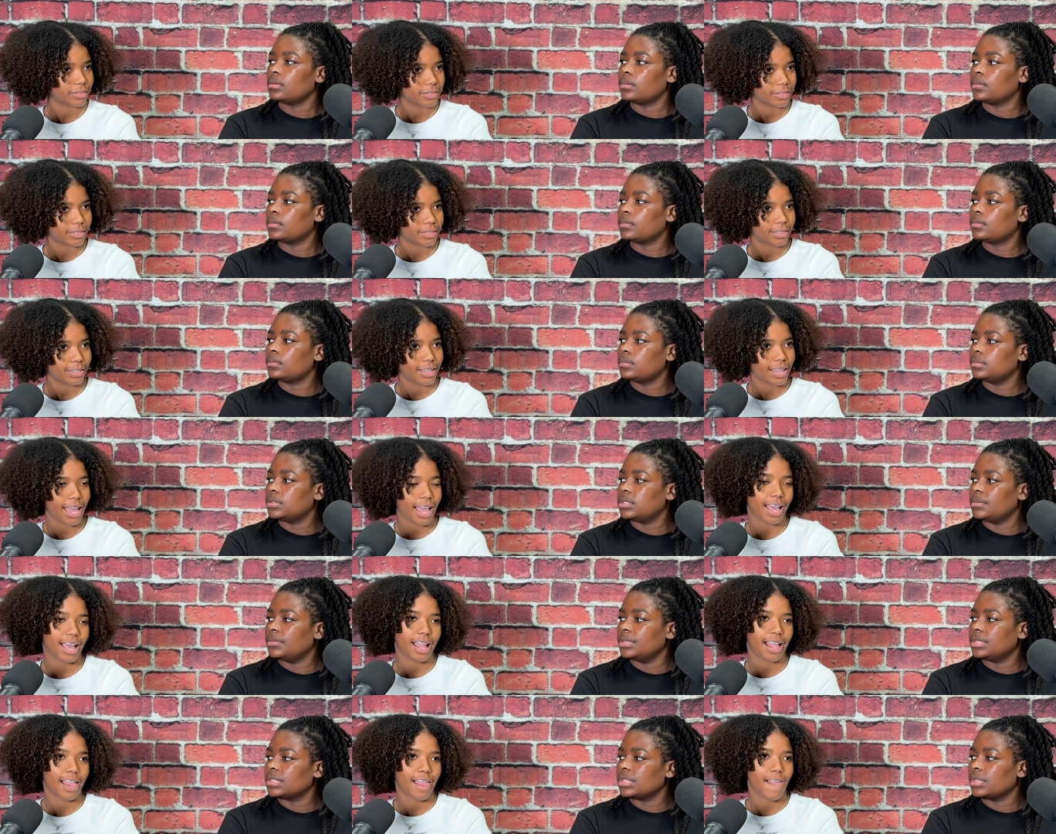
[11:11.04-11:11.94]
Speaker 1: them to
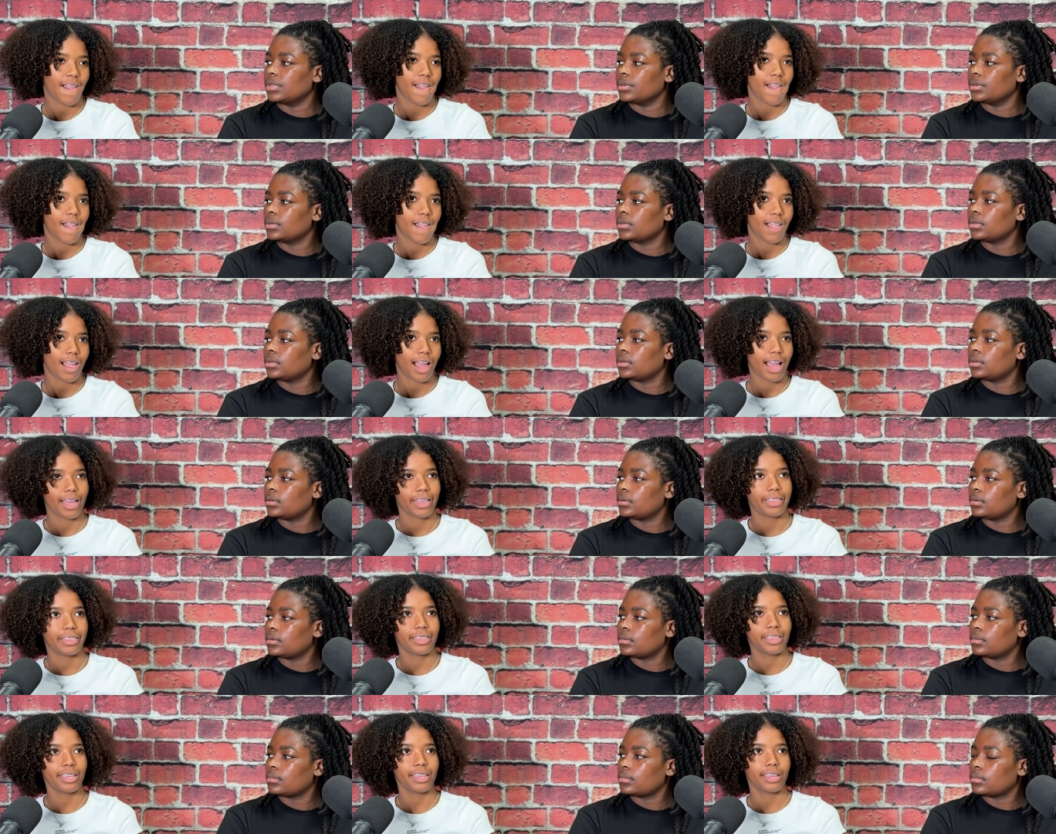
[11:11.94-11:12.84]
be still?
Speaker 2: I
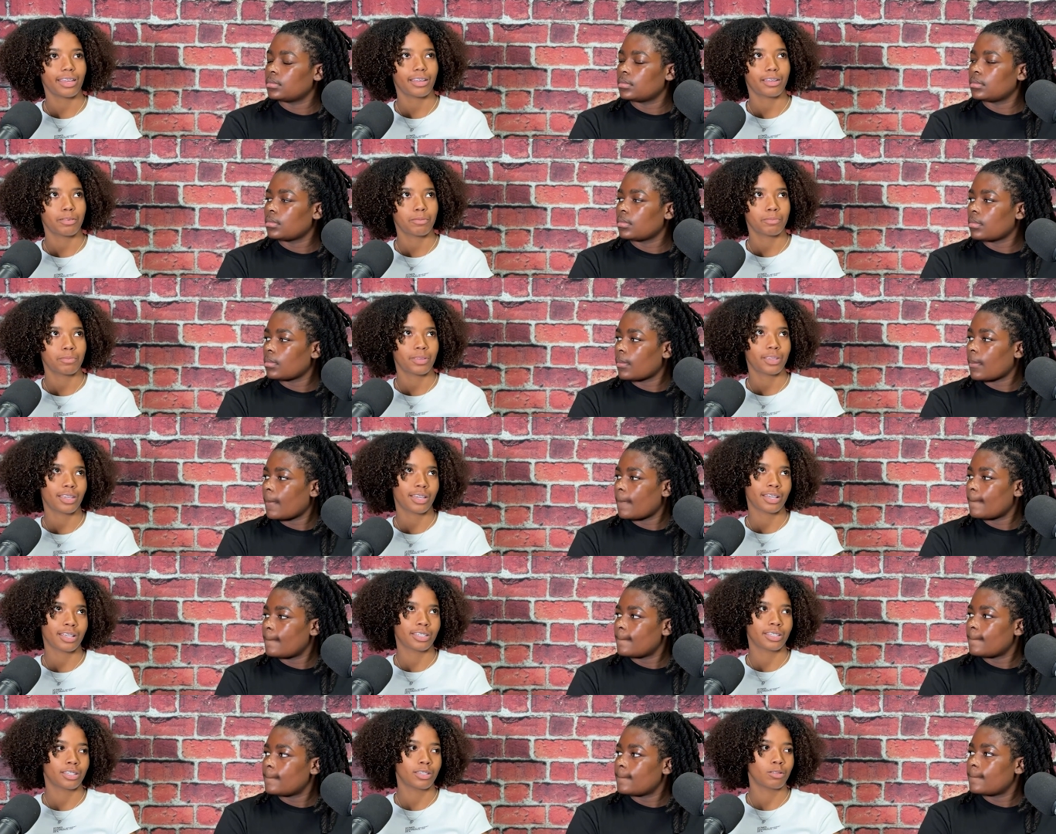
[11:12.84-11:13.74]
think
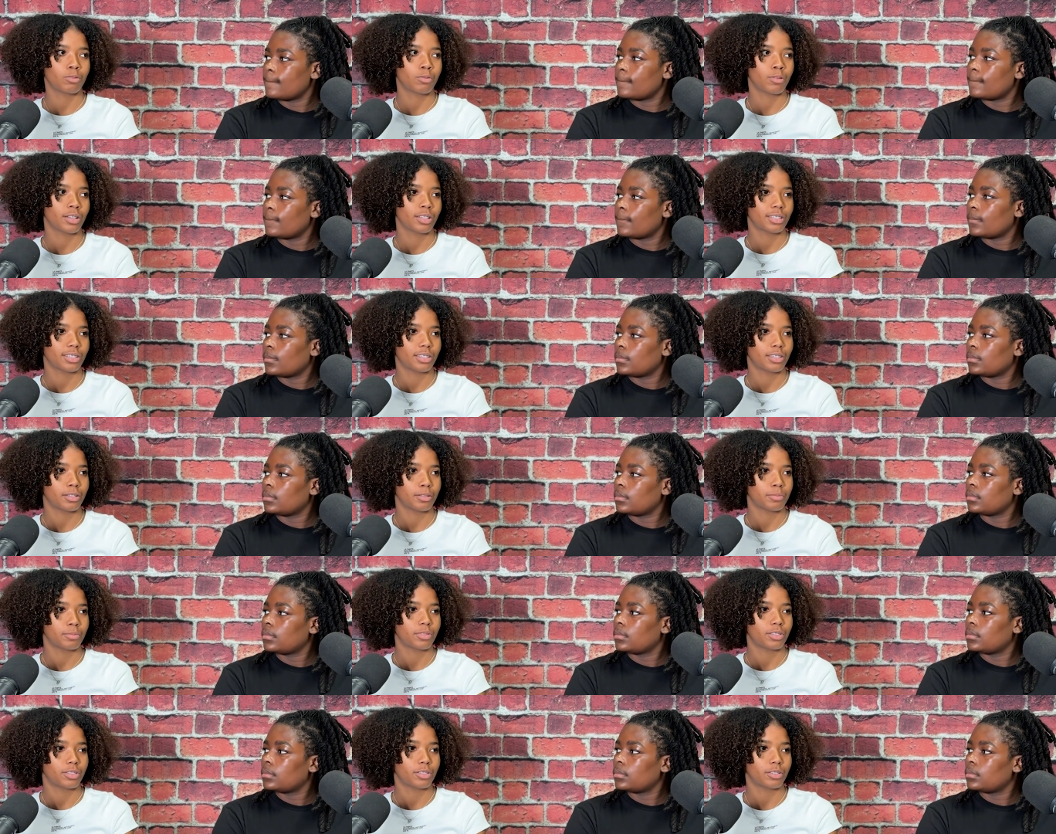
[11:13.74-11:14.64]
because He wants
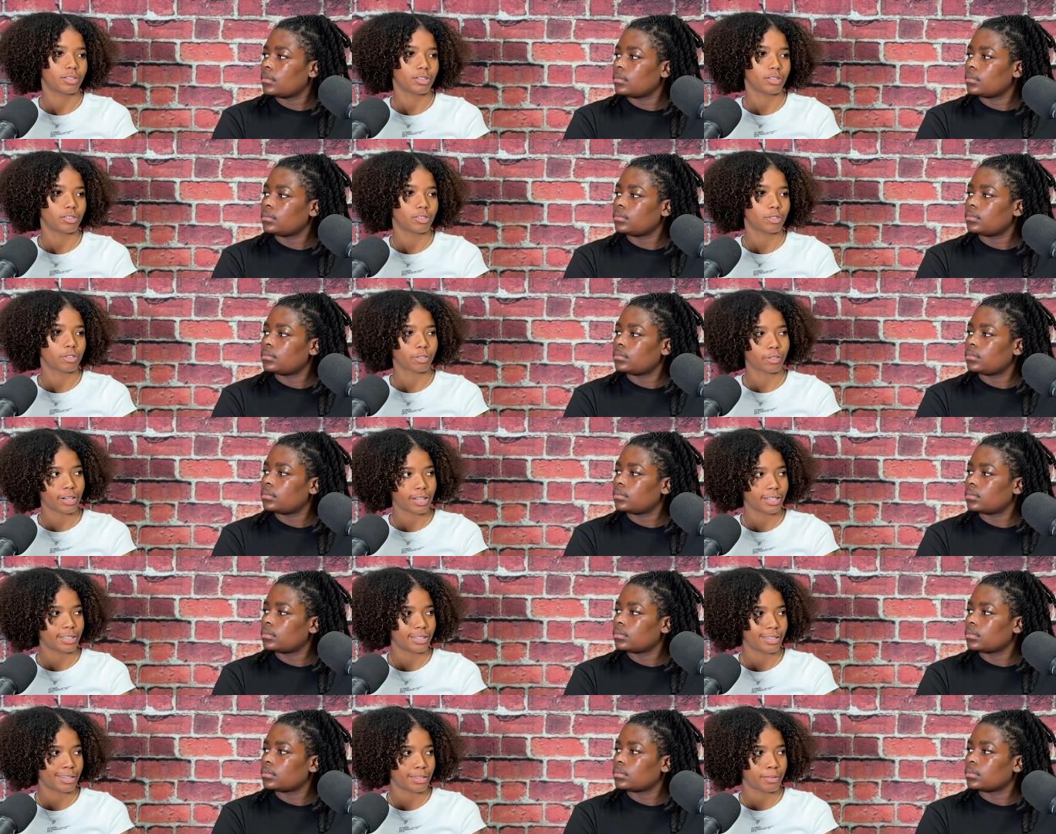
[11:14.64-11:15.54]
them to
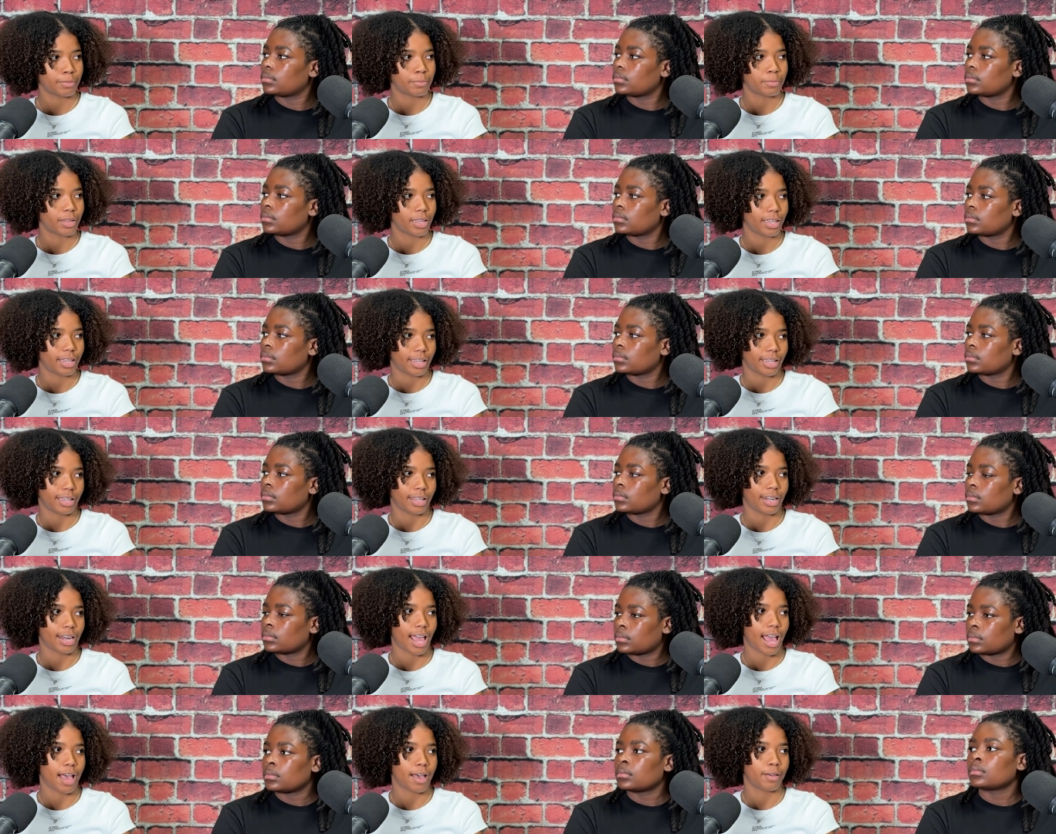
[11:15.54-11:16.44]
trust Him
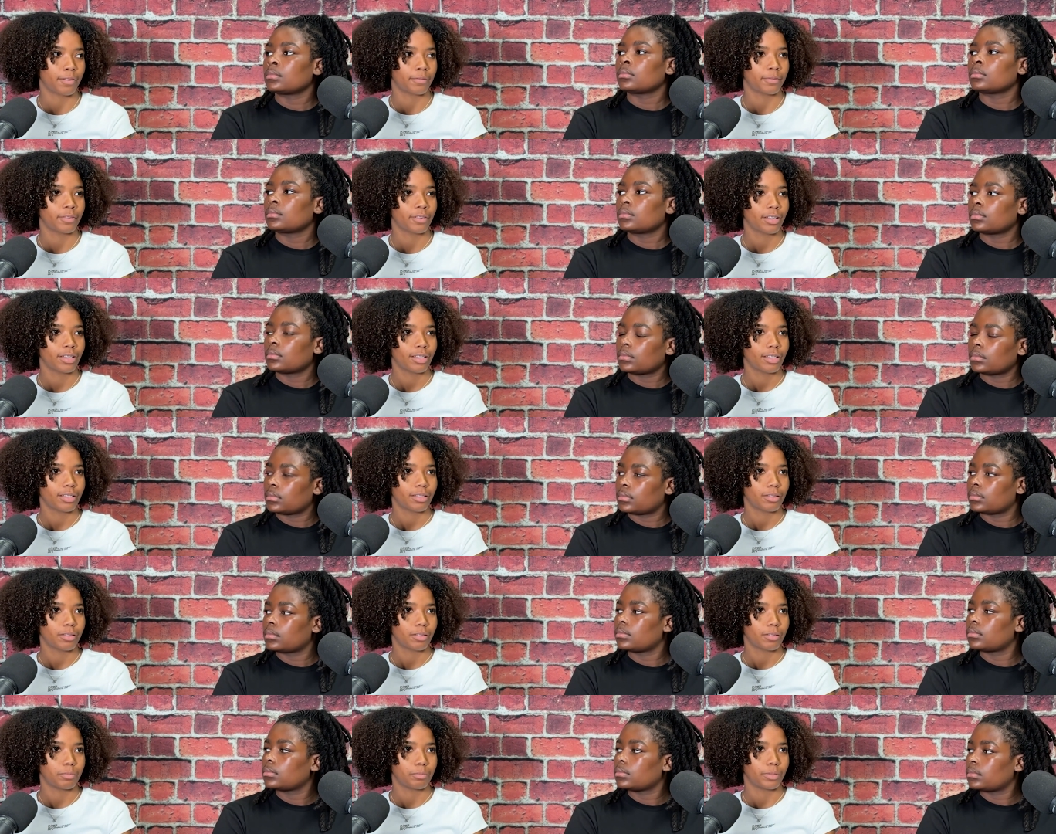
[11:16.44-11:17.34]
and have
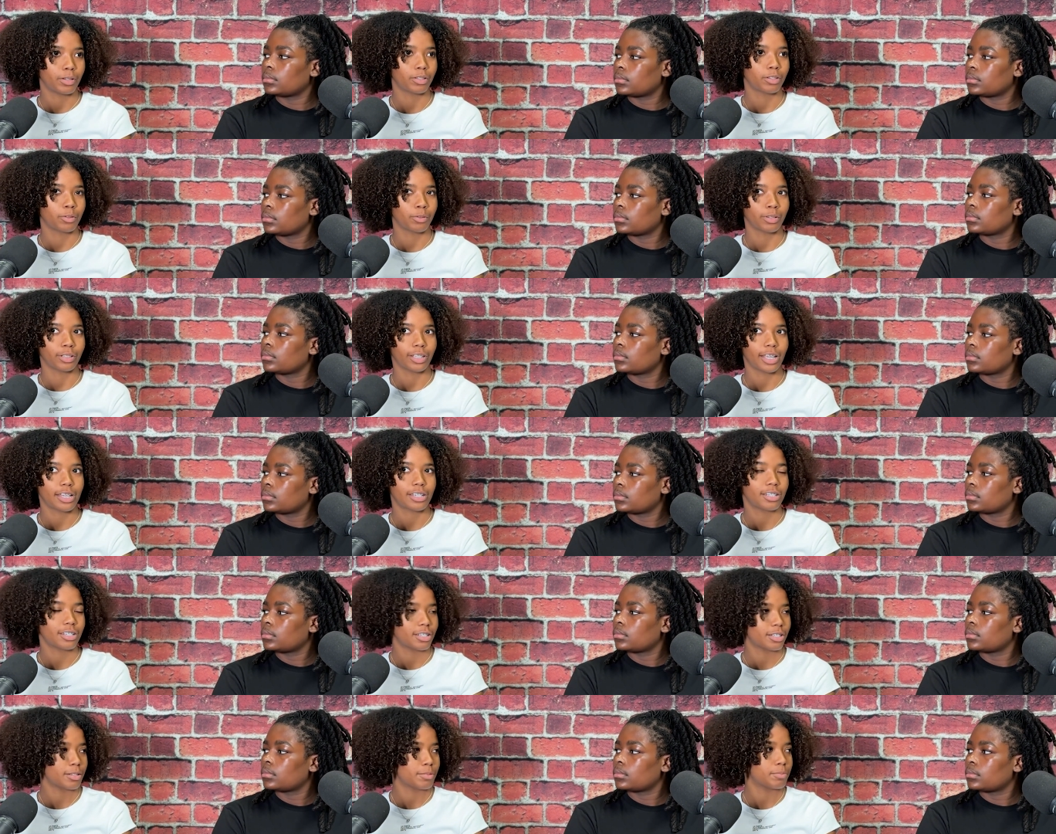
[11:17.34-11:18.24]
build a
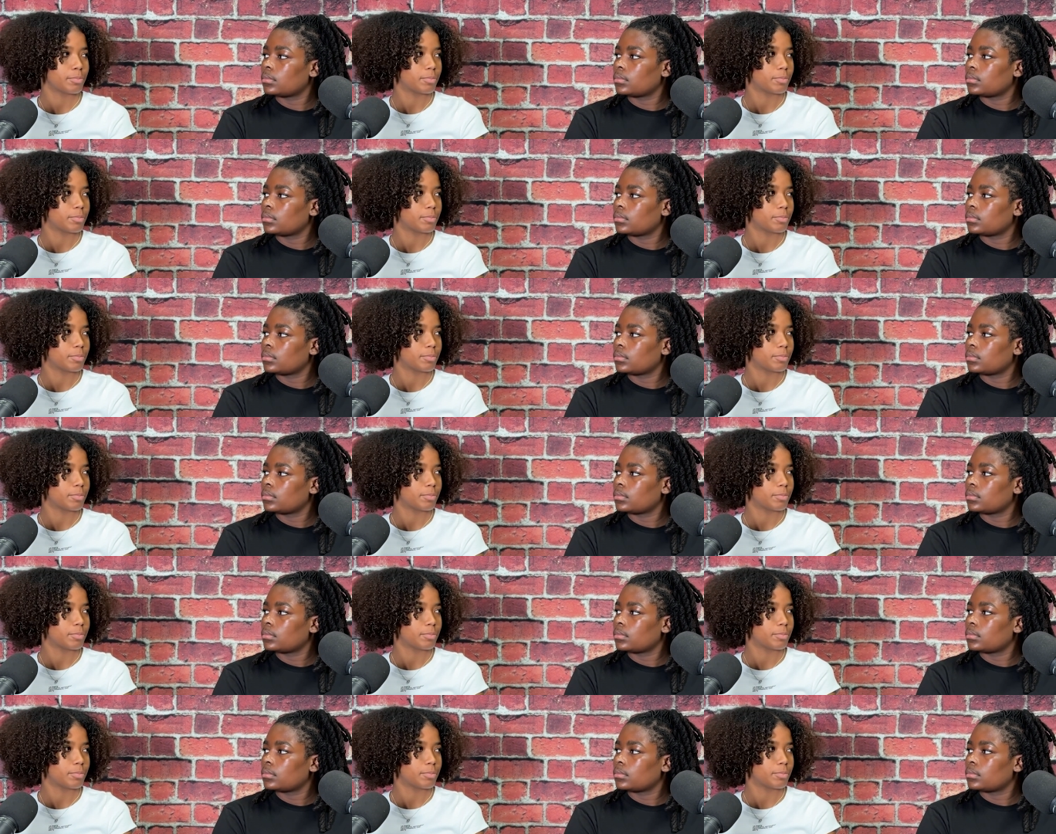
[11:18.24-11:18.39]
relationship